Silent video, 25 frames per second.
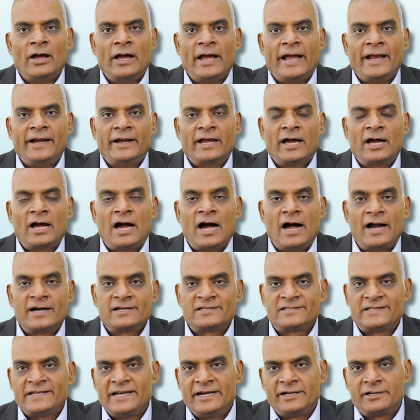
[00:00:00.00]
in a hard
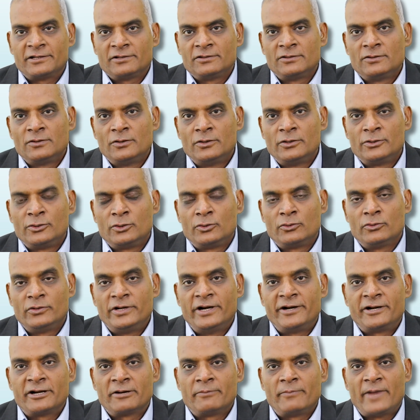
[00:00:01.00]
seat to
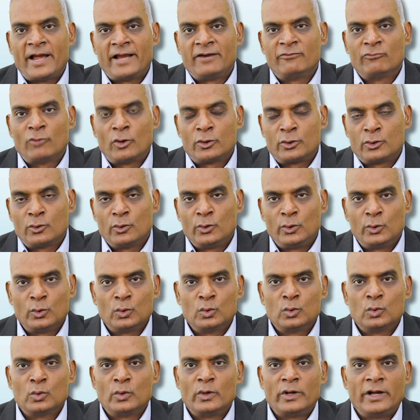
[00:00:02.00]
determine what to
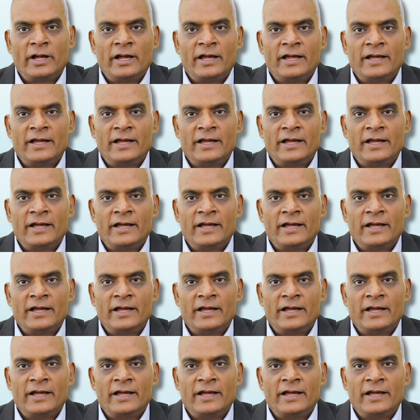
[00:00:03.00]
do